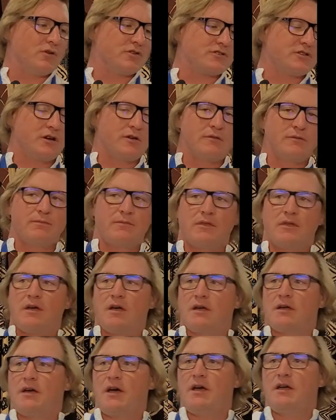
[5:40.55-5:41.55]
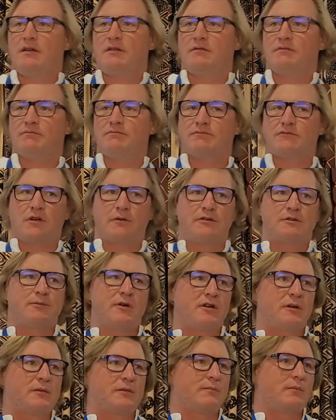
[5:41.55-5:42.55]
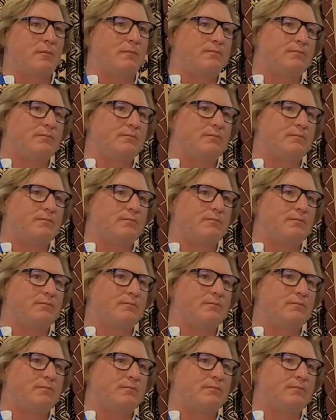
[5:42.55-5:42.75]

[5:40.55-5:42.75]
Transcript: So again, Toby spoke with